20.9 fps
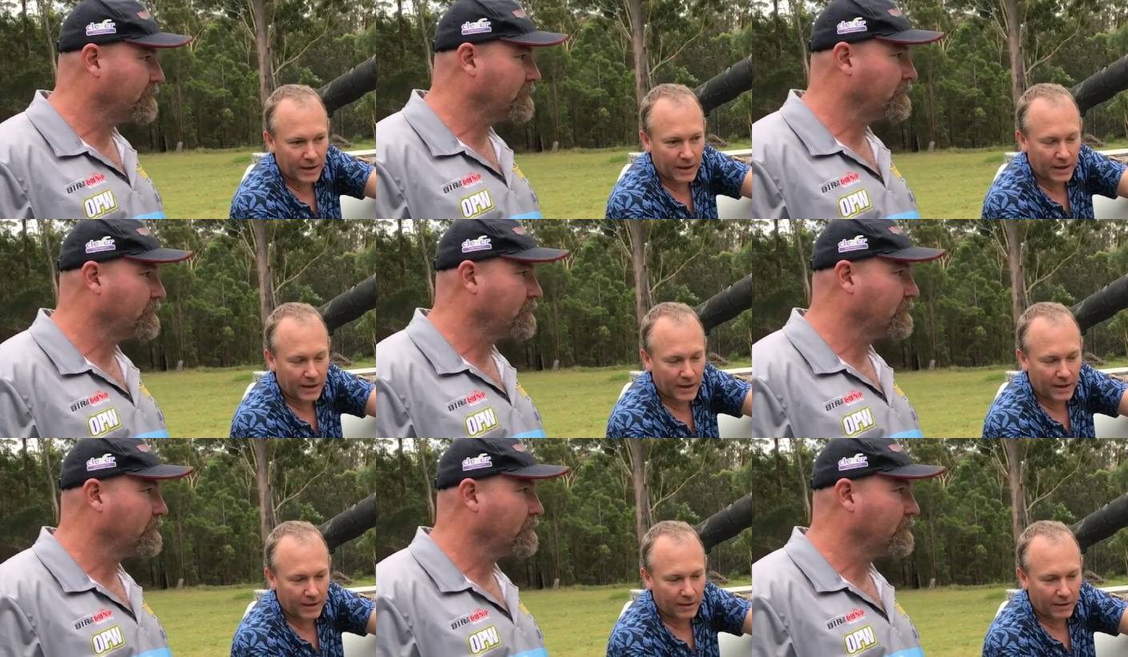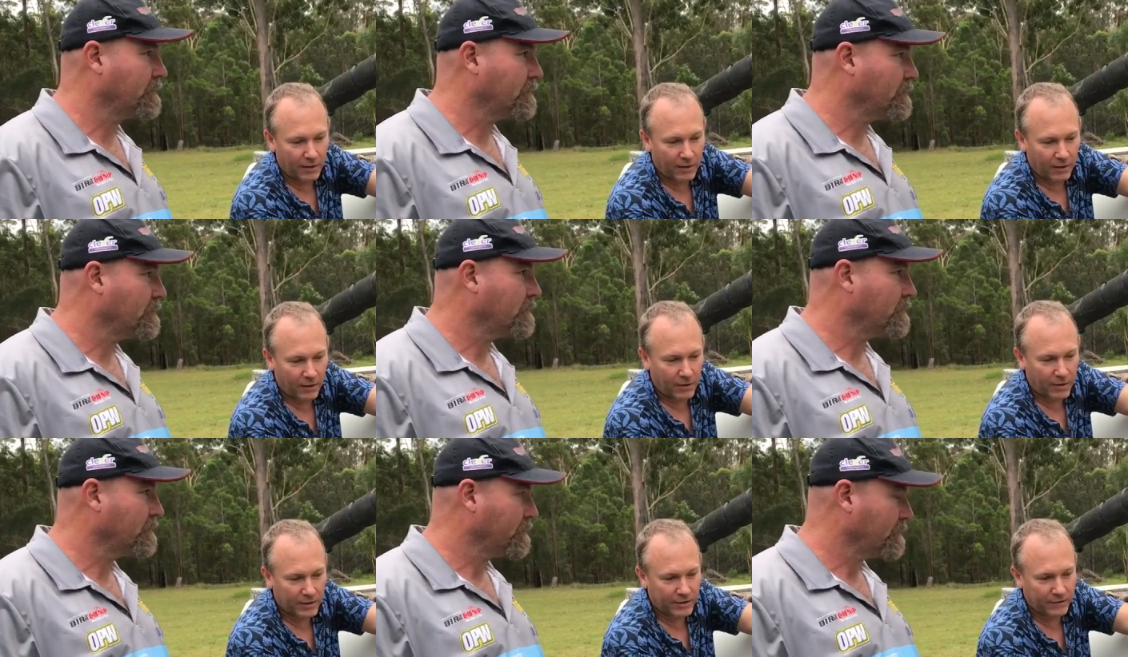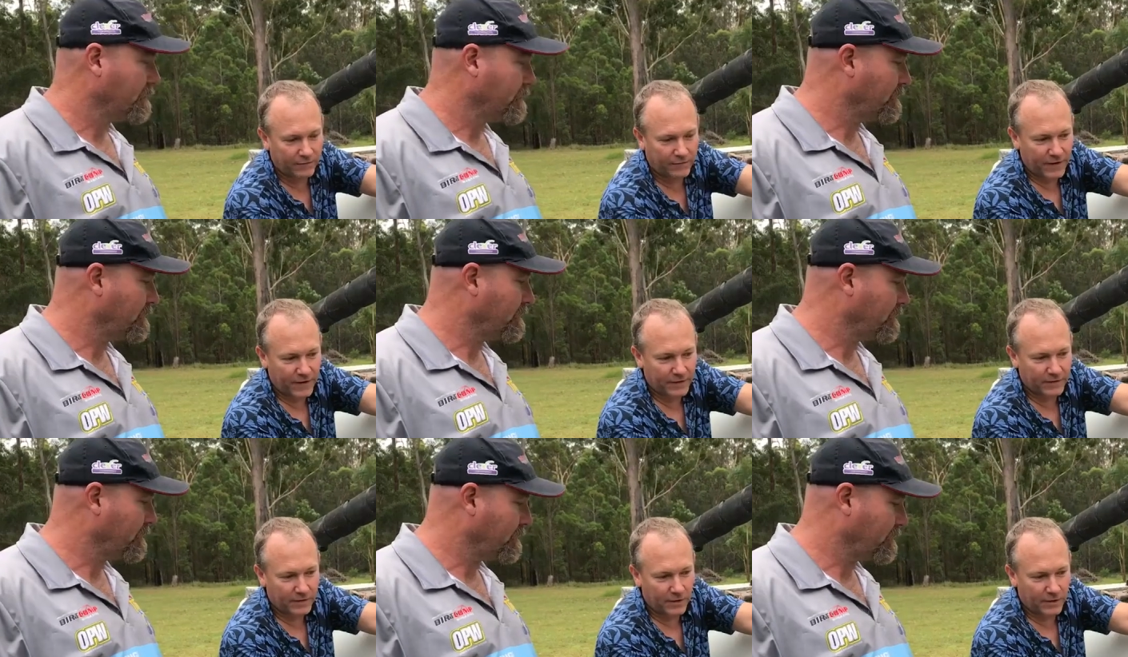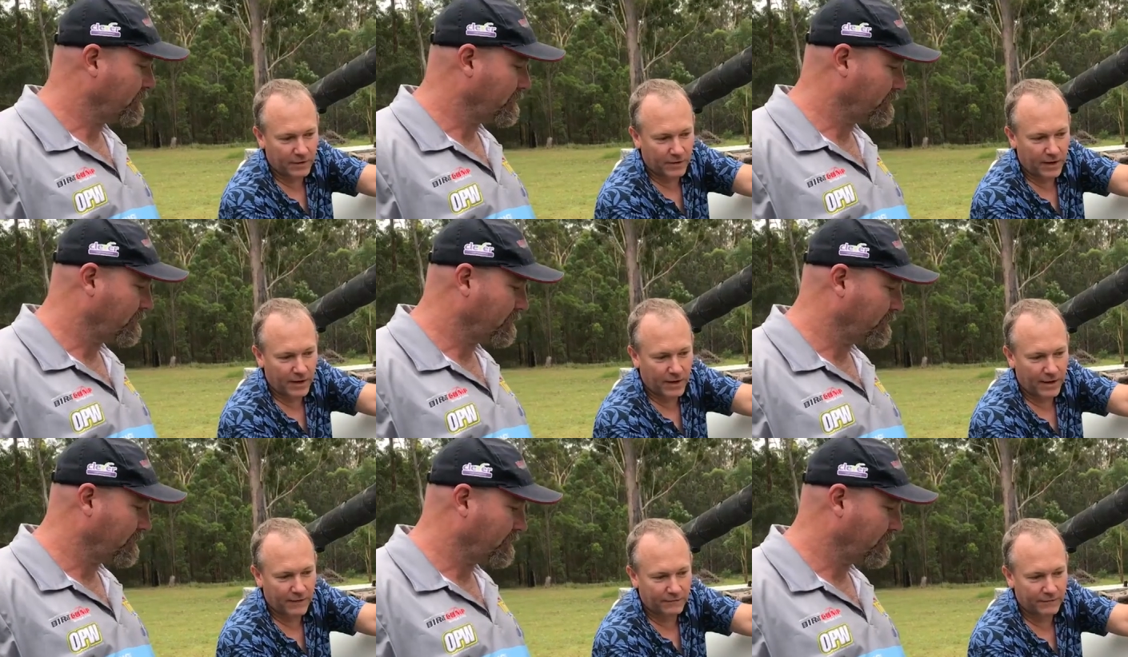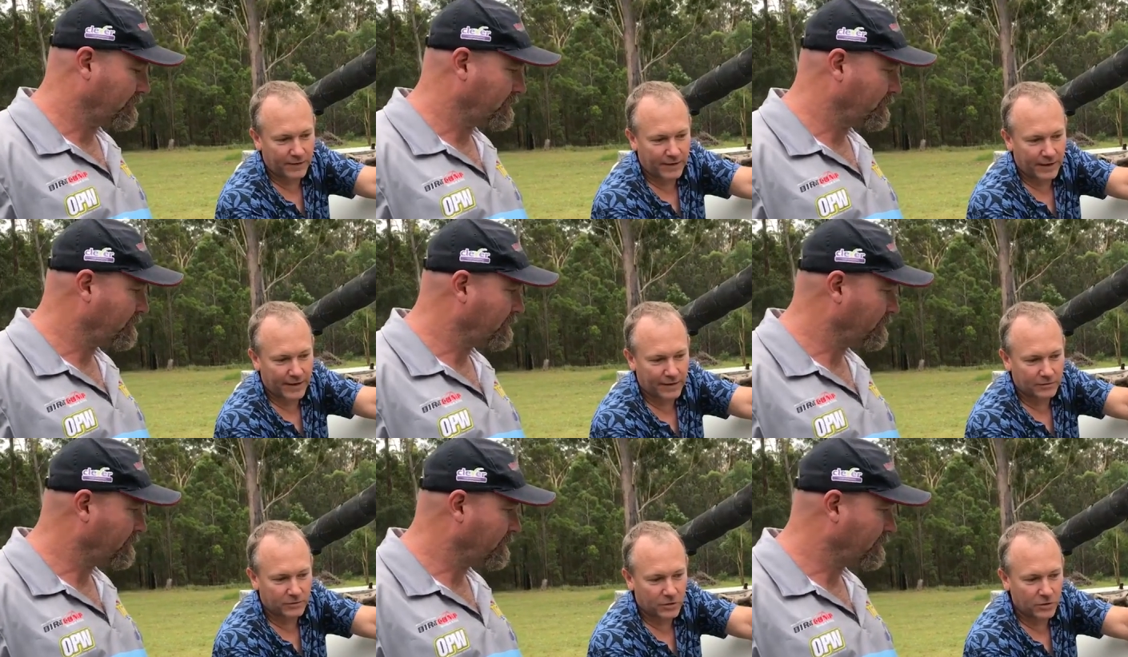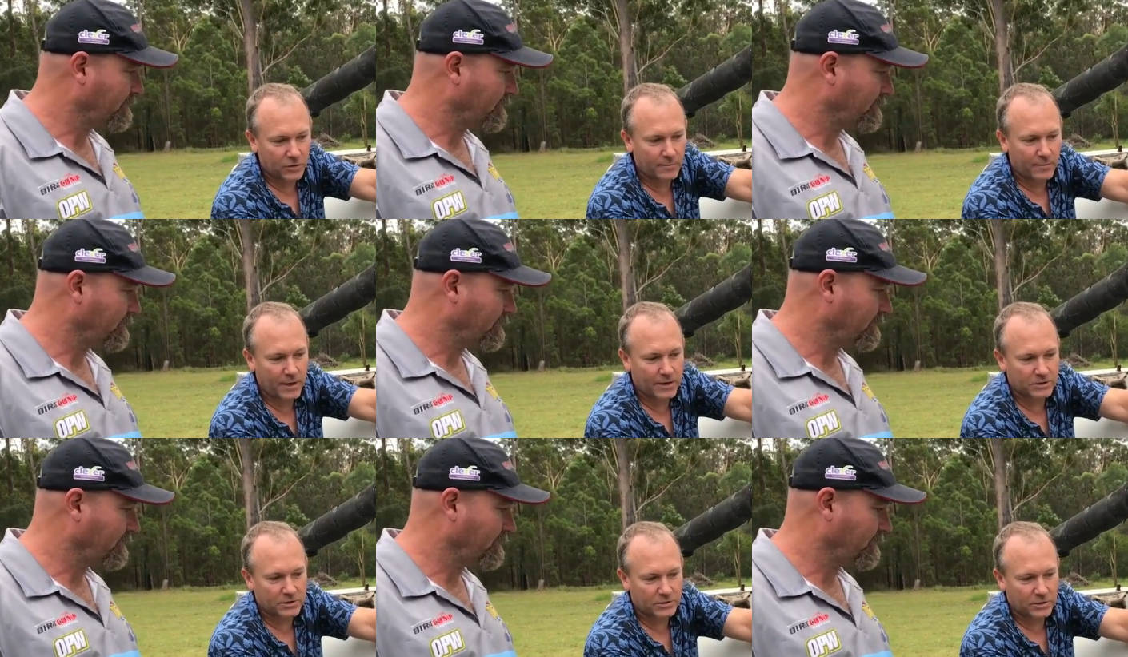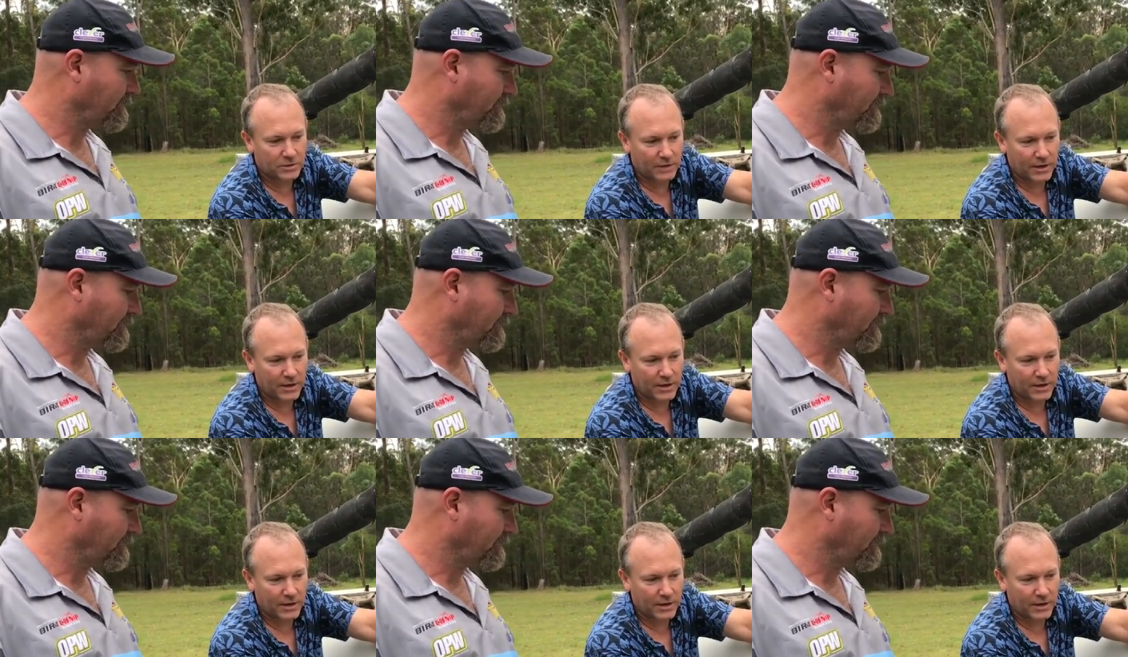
Speaker 1: Uh, I like the fact that I don't have to let too much